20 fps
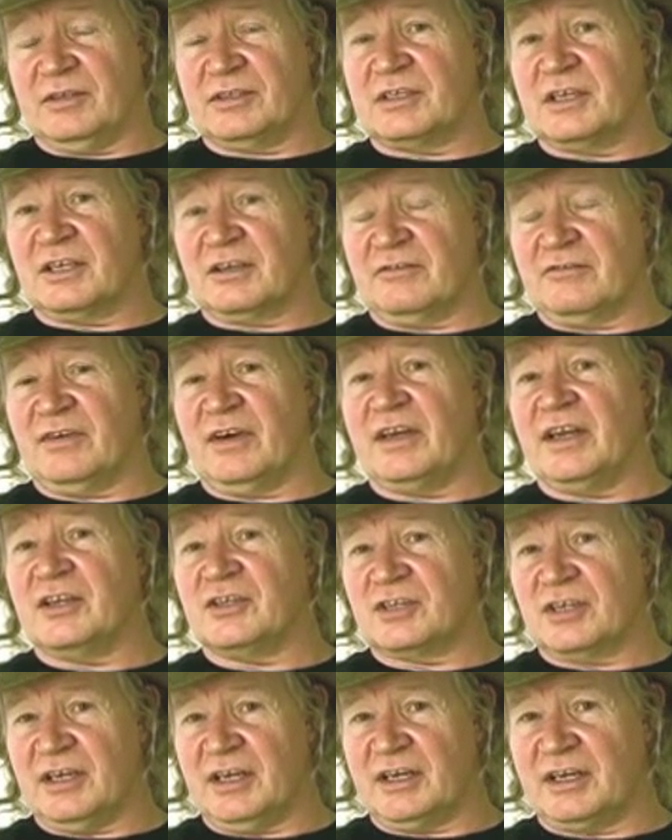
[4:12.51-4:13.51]
It's like a
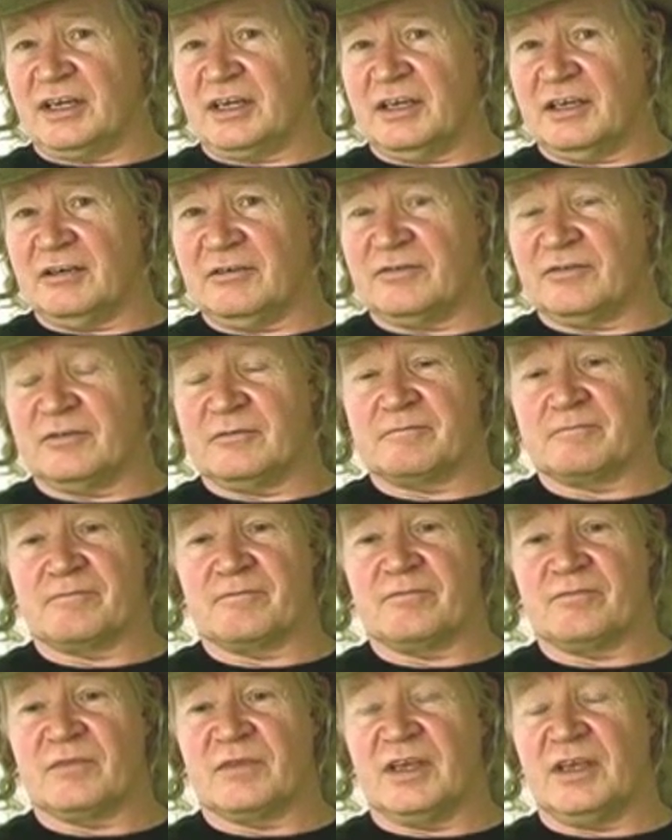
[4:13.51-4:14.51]
financial enclave
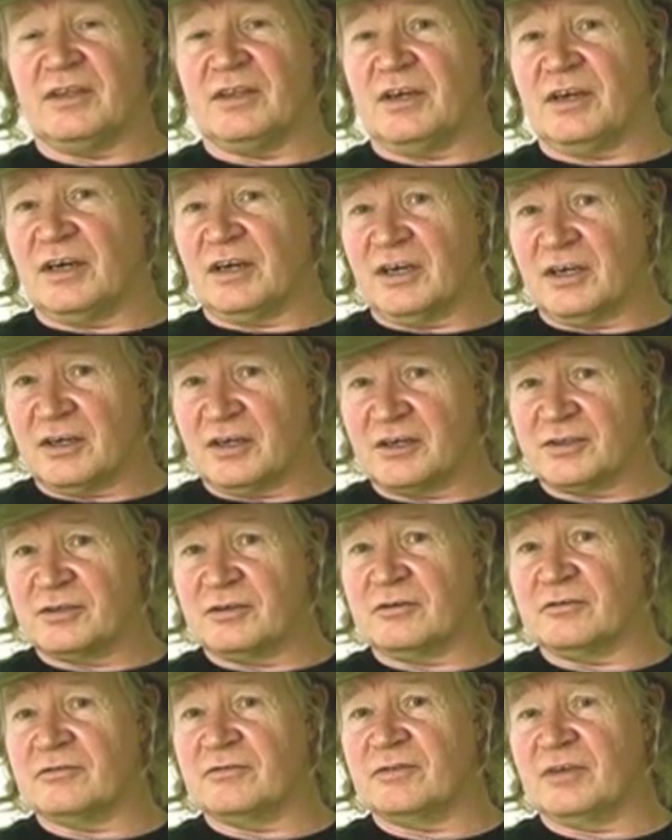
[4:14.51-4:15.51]
in the heart
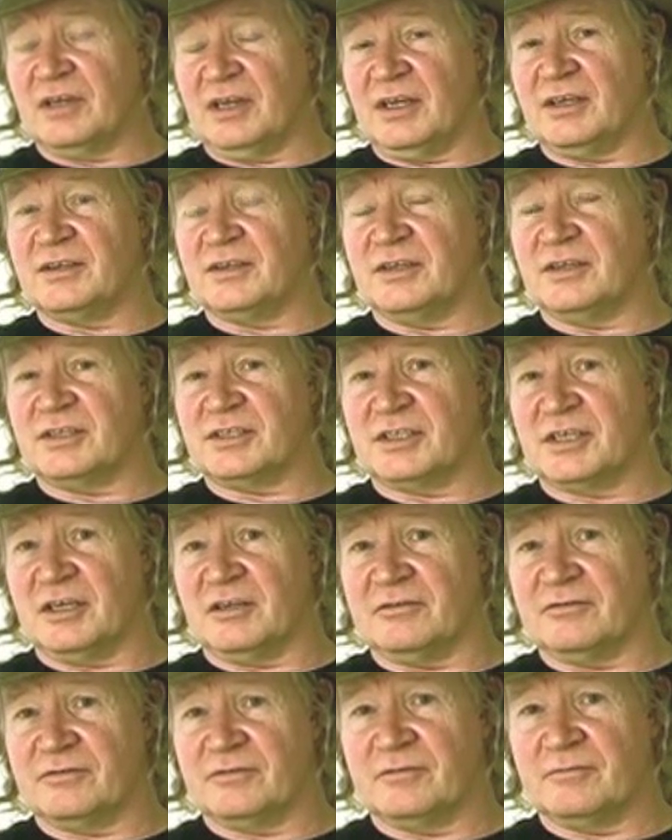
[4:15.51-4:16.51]
of London
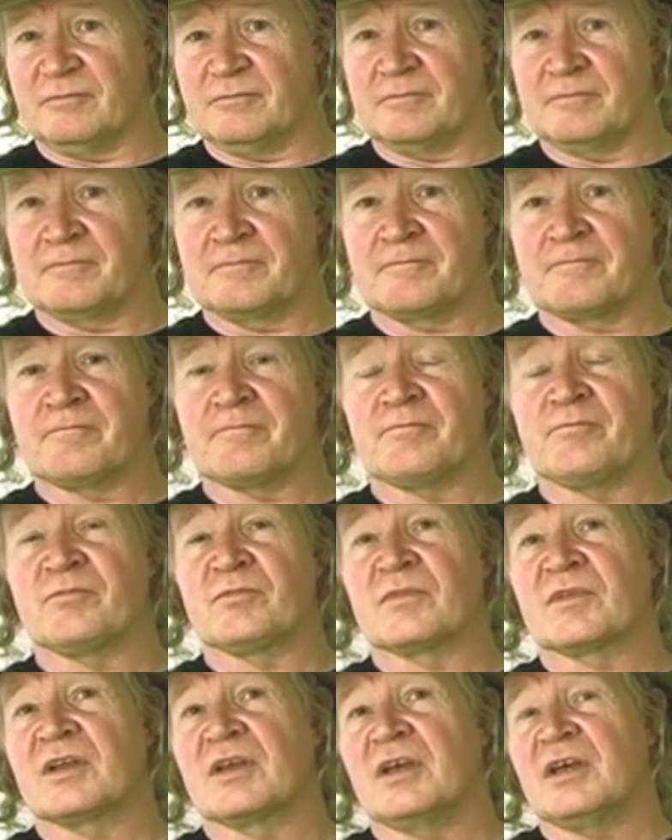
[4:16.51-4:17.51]
itself.
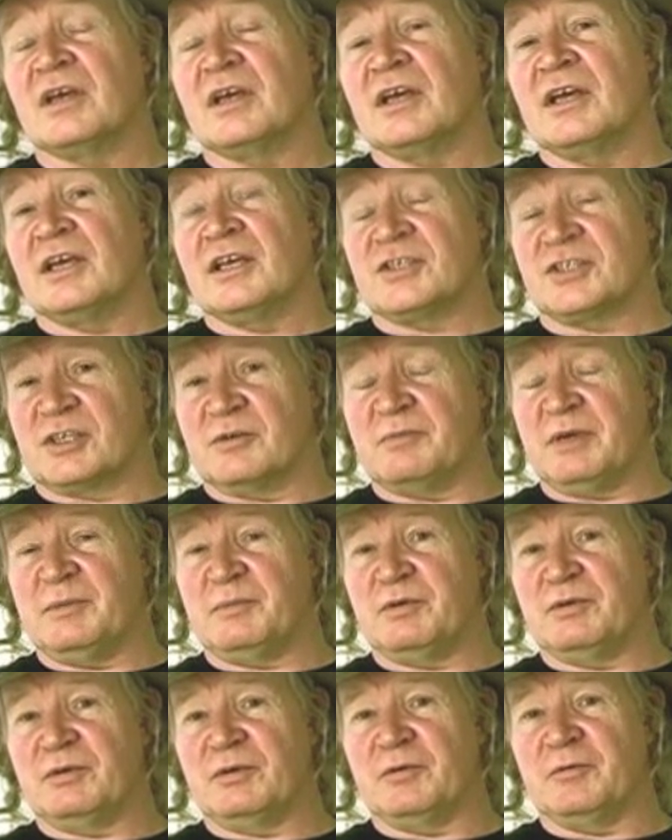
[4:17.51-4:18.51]
Some
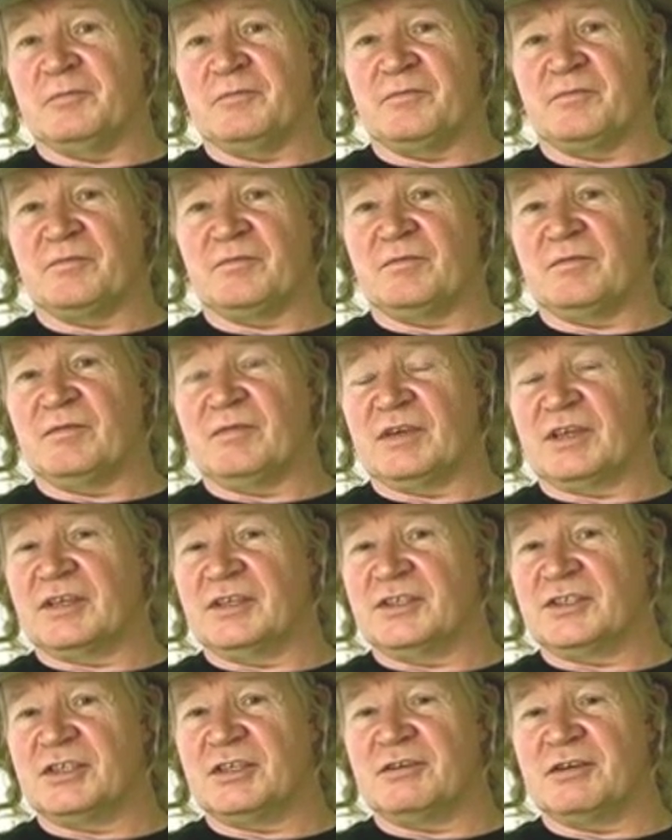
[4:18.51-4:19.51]
people
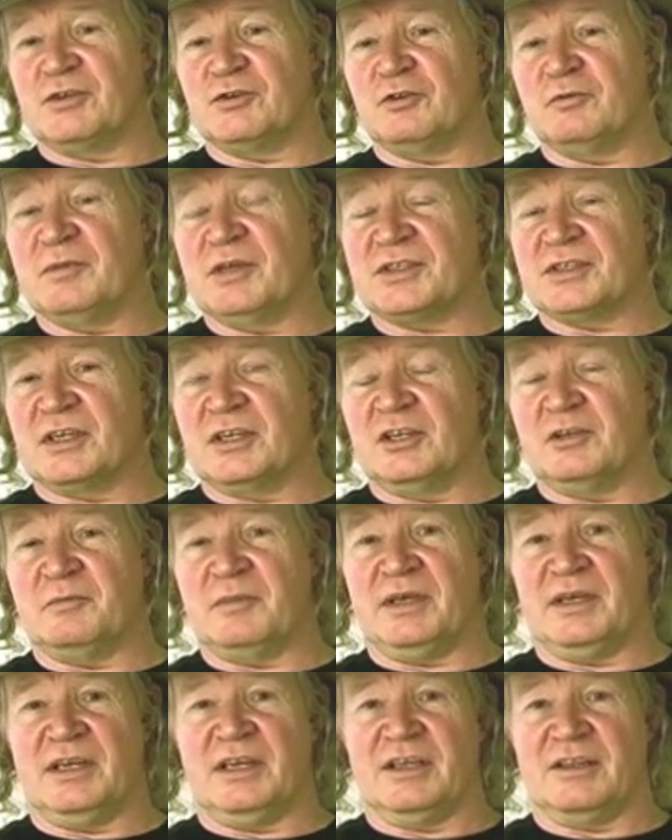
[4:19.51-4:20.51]
consider it almost a little
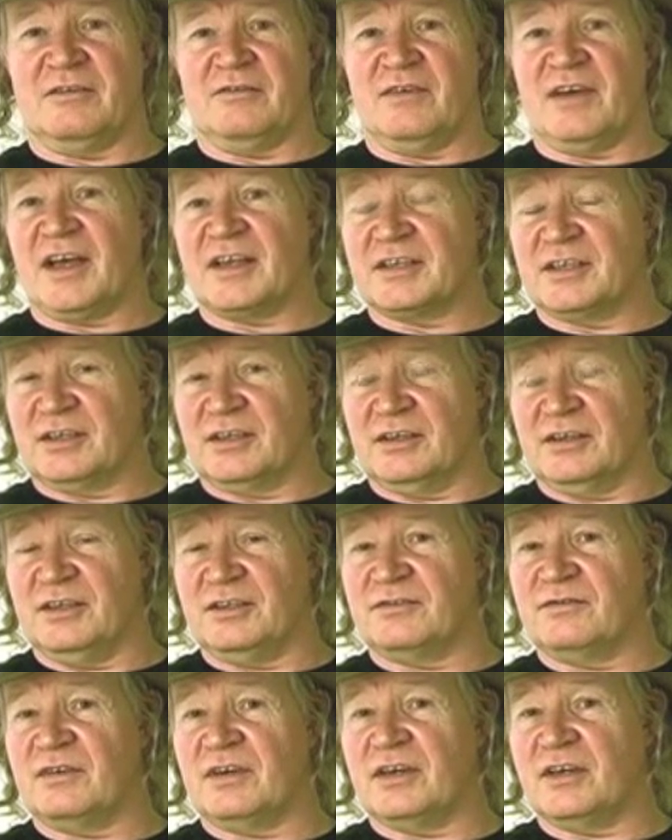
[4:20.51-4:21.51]
bit like the Vatican.
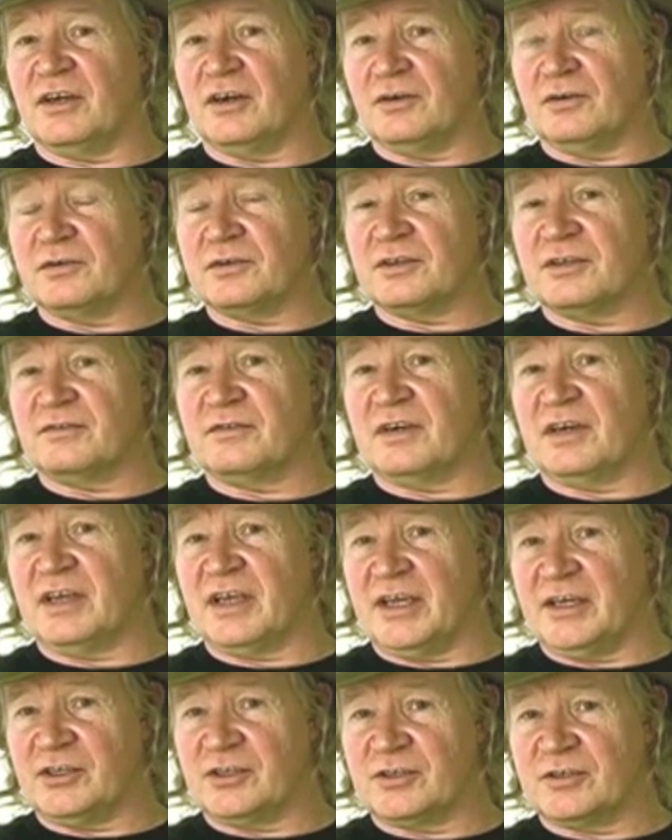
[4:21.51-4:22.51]
It's very old, it's very
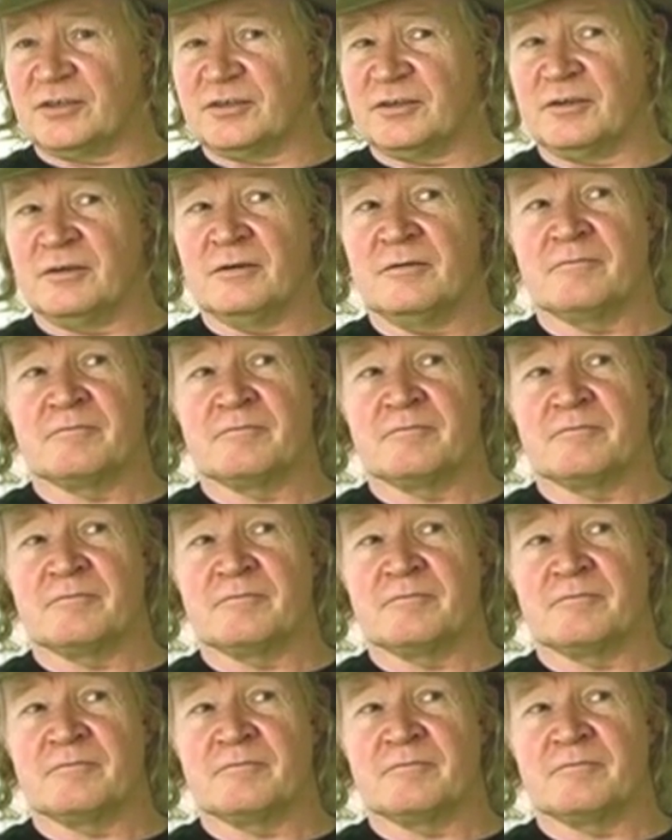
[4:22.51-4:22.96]
ancient.